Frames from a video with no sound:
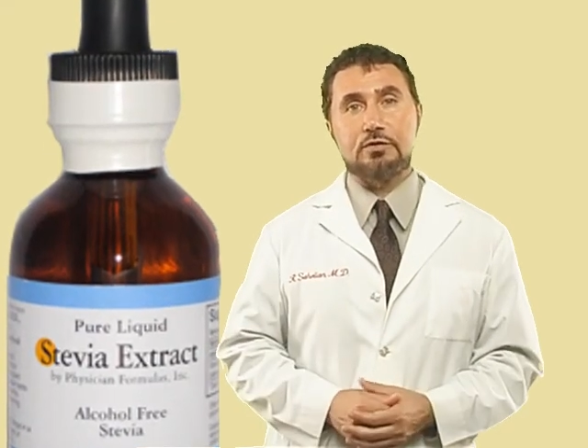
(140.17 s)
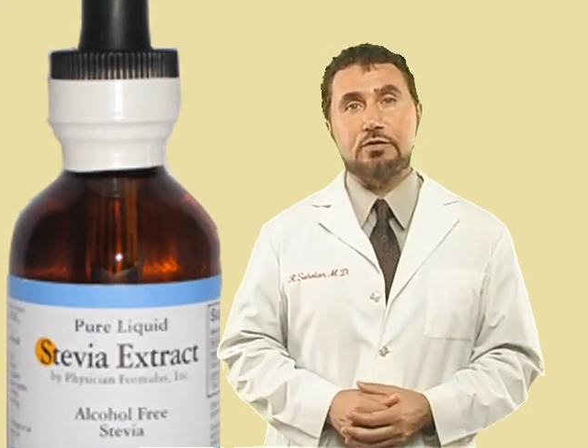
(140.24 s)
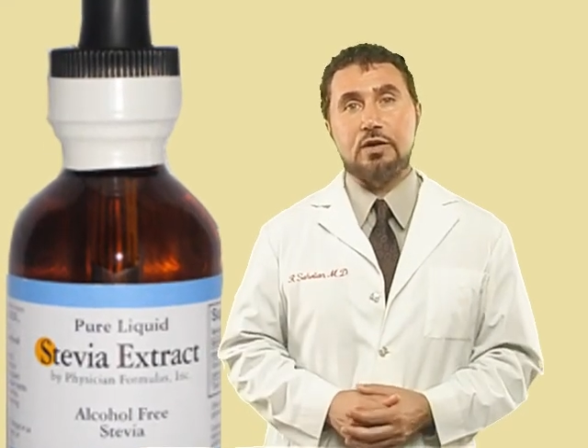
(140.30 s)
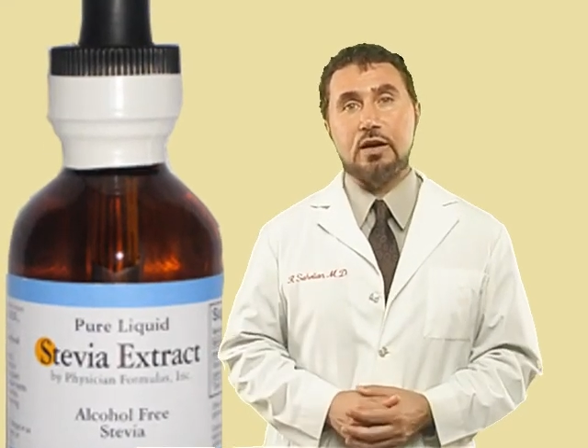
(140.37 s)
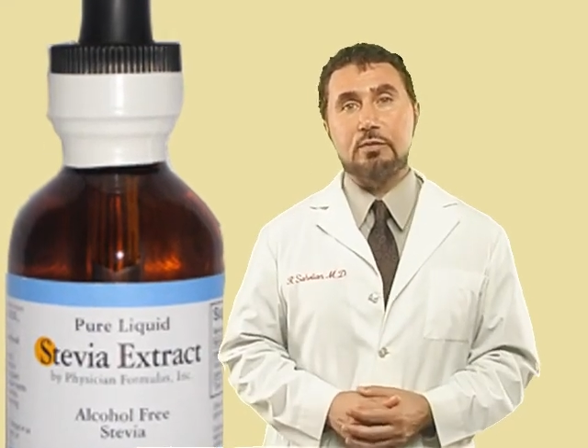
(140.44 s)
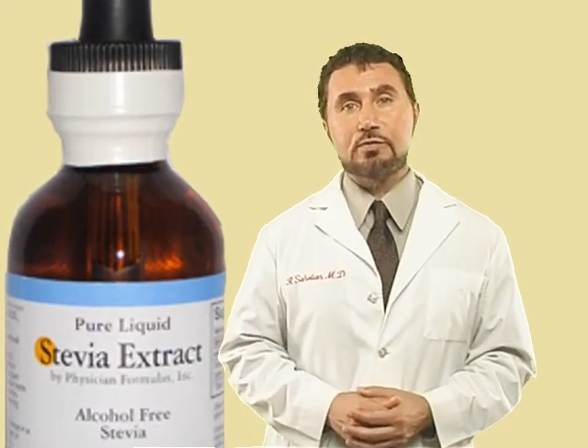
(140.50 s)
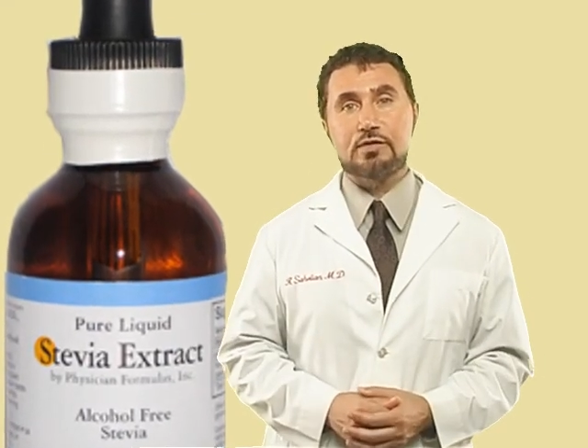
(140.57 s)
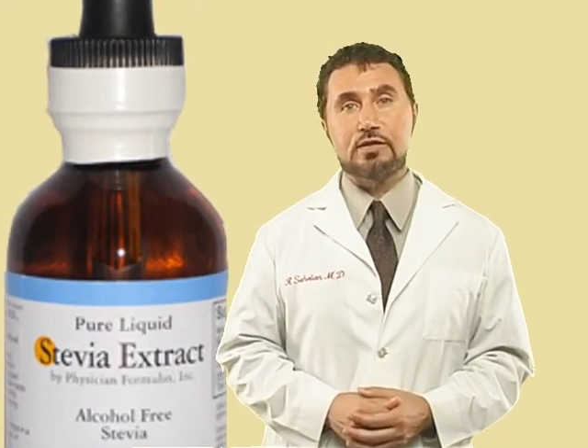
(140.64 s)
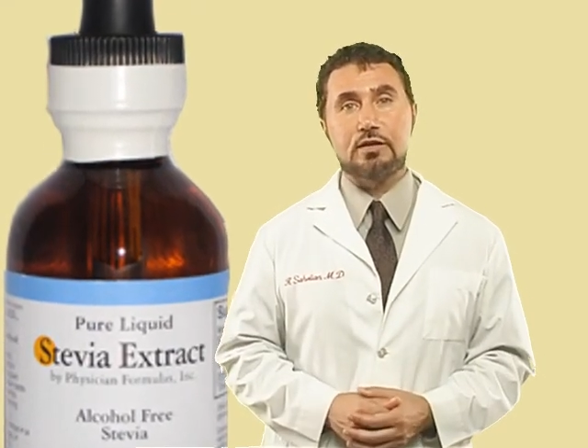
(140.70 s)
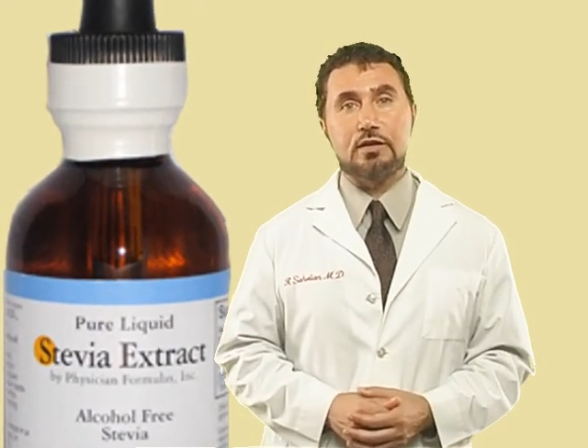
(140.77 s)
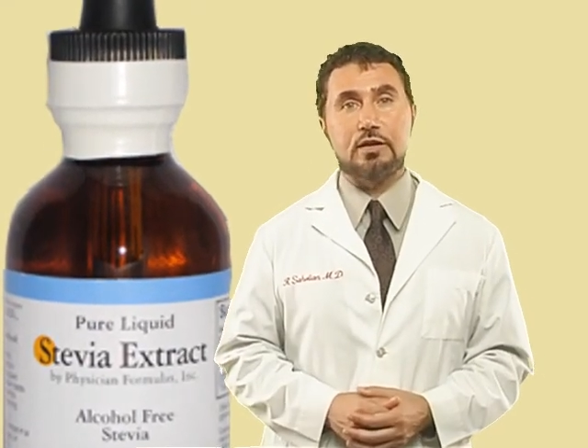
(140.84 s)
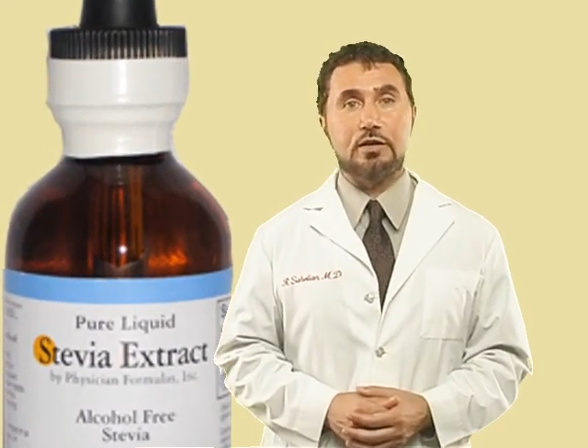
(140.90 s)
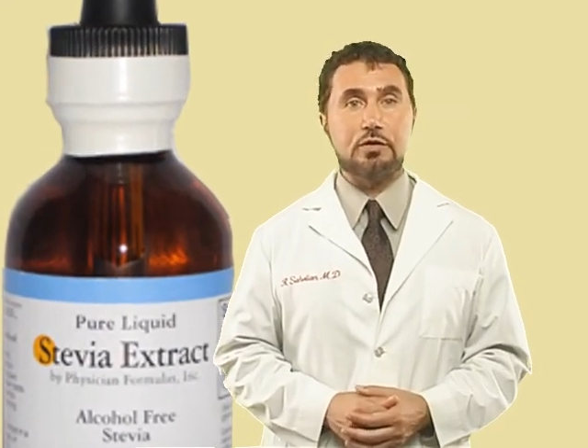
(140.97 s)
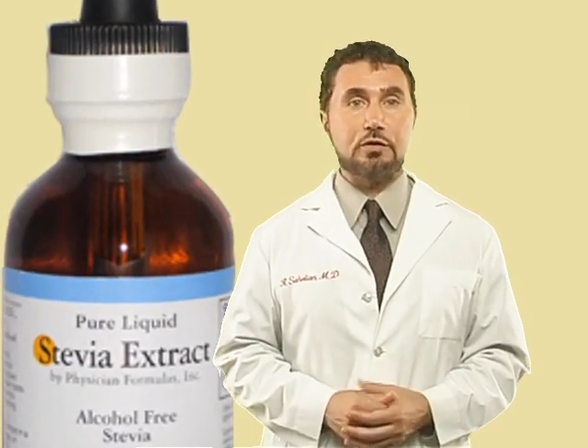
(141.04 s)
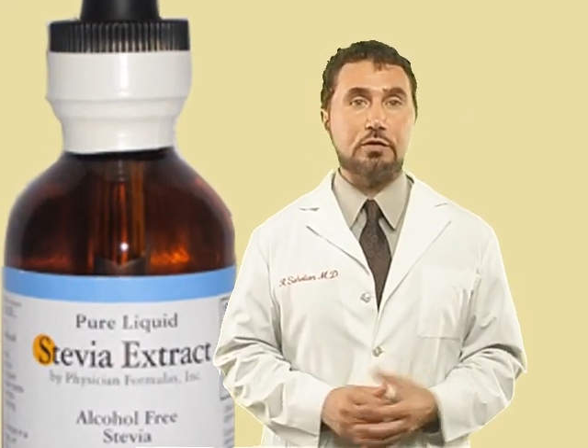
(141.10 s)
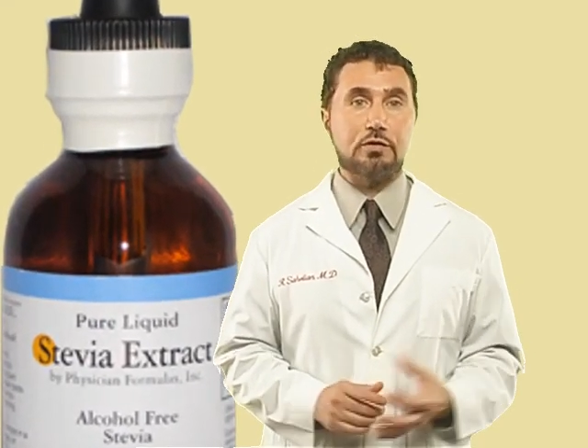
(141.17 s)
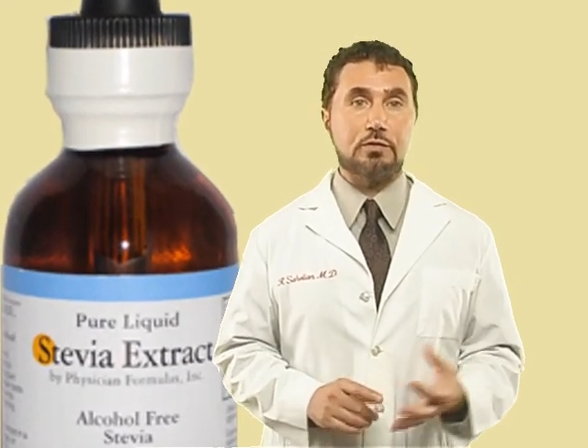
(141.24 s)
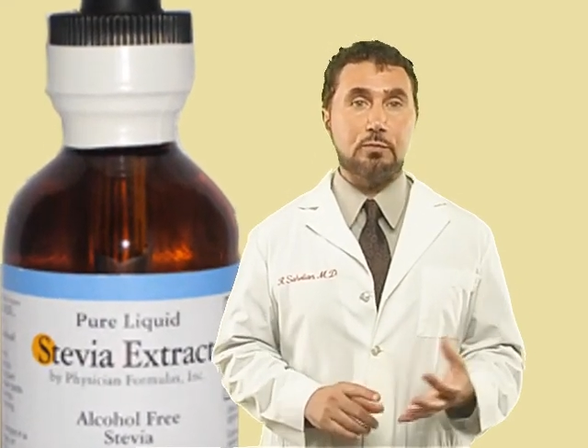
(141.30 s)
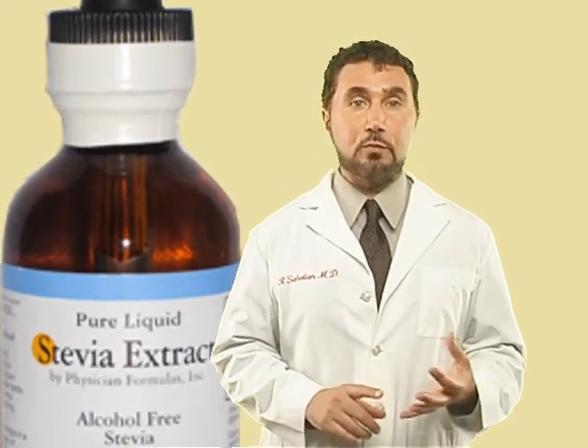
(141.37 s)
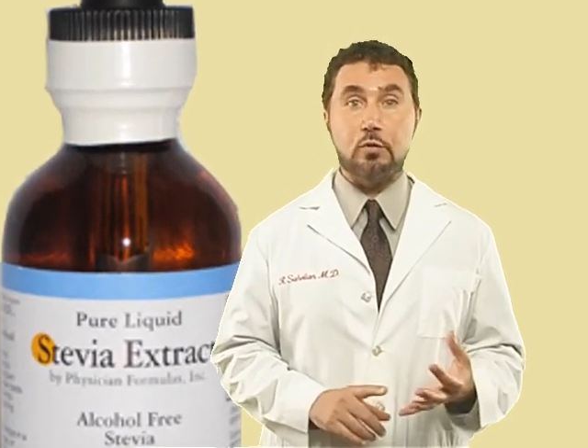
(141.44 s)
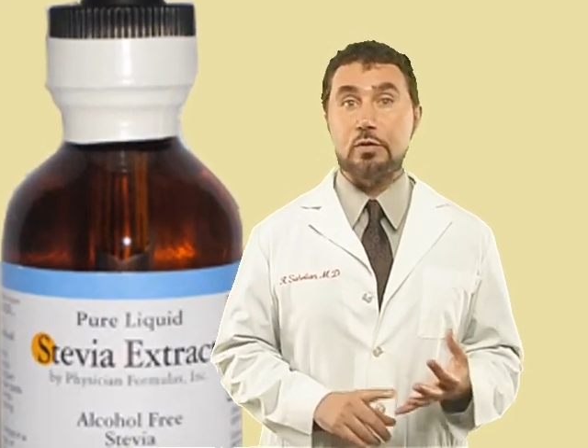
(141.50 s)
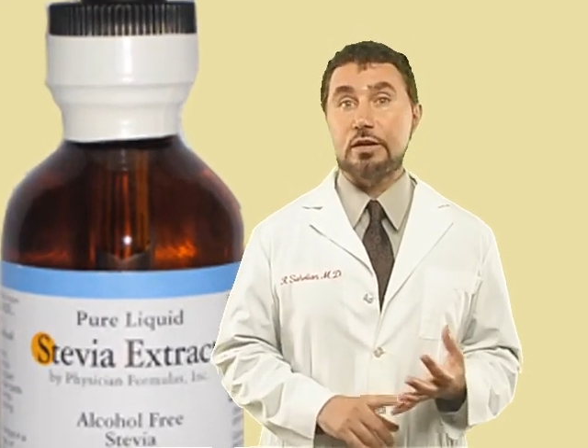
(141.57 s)
drops in your
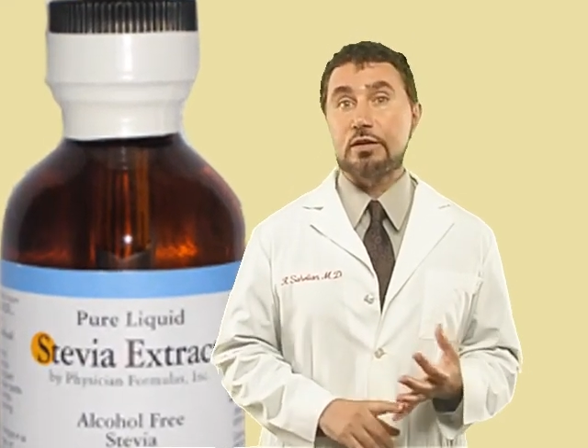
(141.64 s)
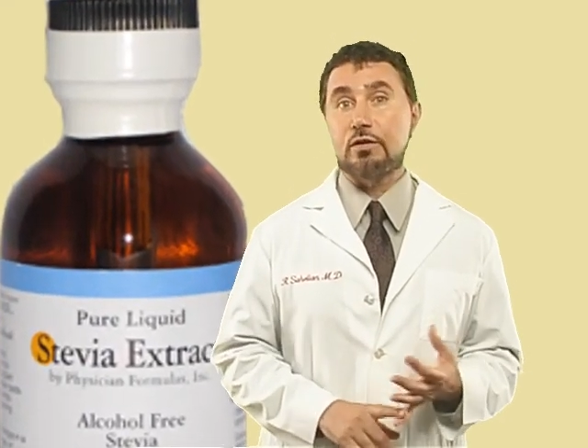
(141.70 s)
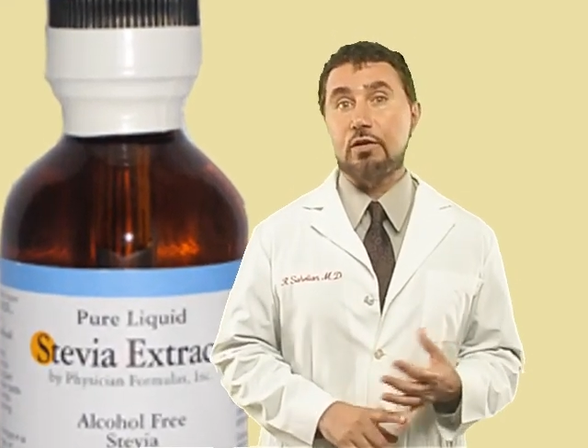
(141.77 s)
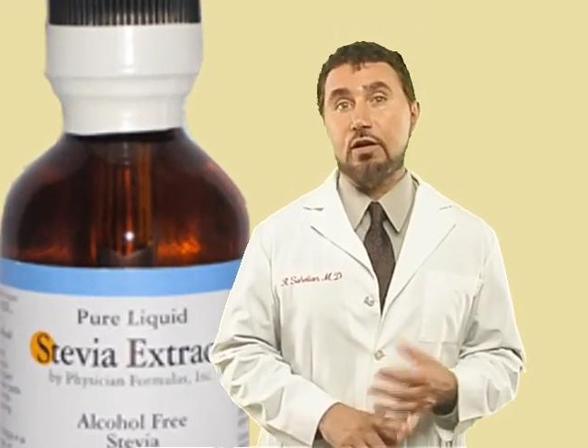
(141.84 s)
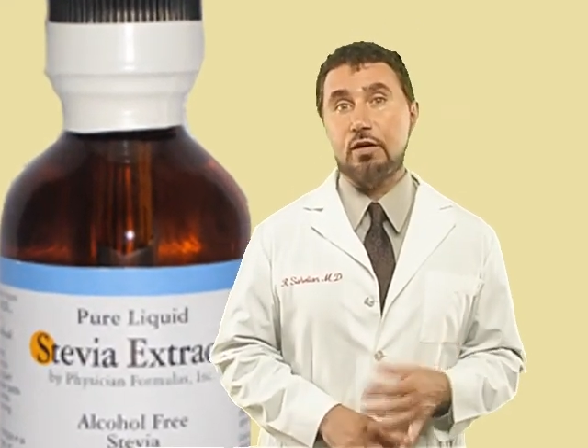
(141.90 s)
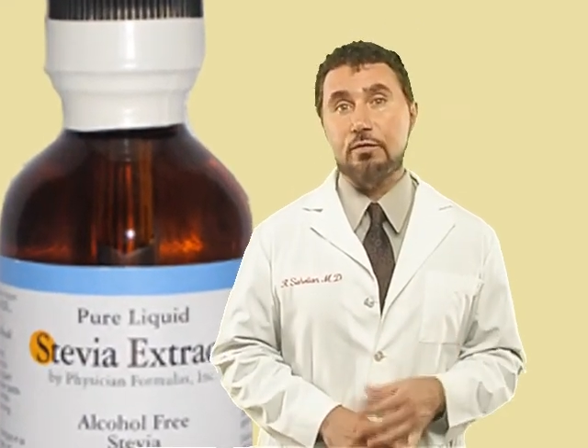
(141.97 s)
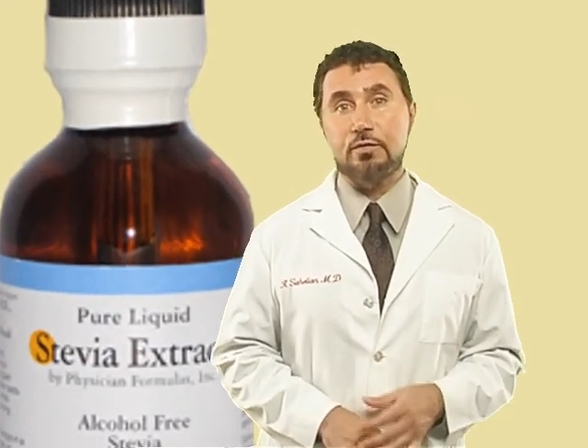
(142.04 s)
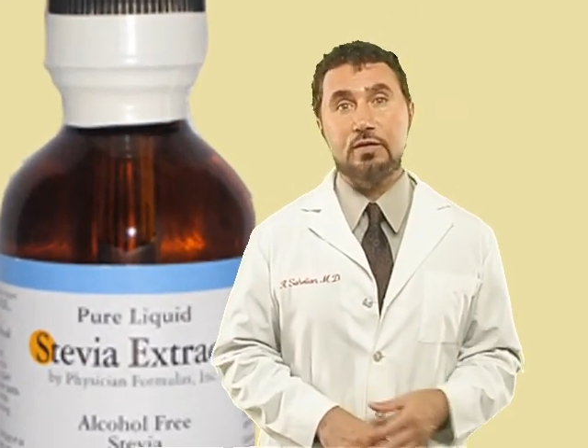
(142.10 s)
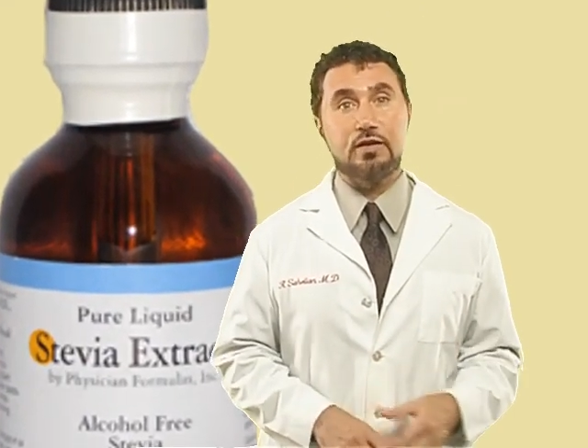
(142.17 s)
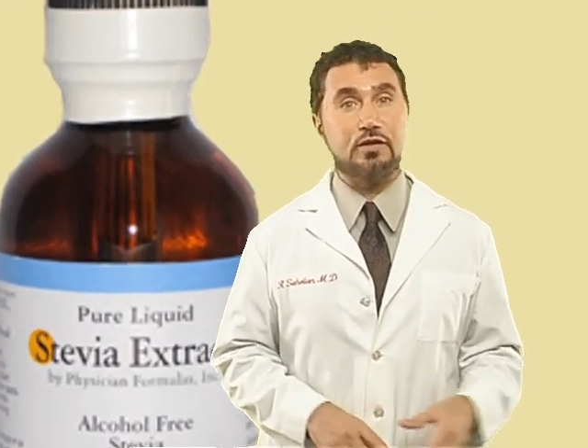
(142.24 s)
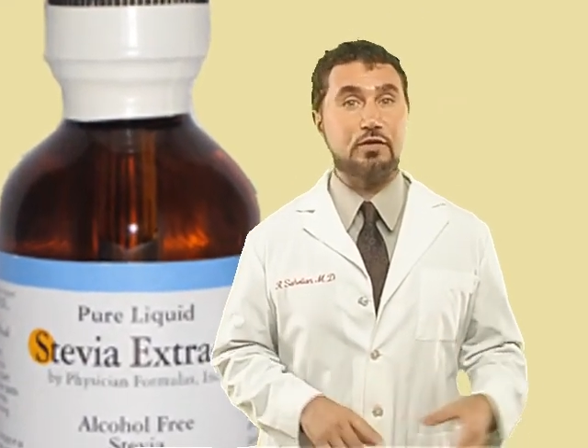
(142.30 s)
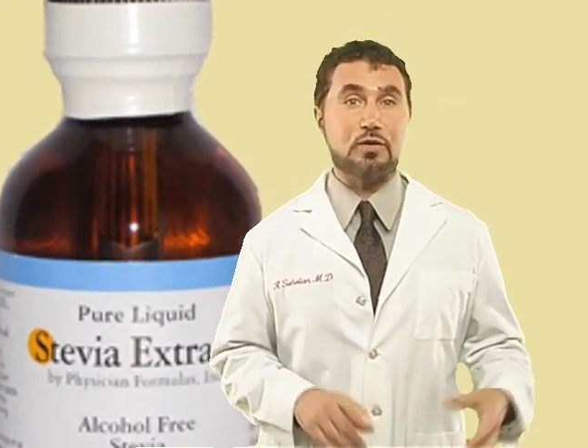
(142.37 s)
morning coffee,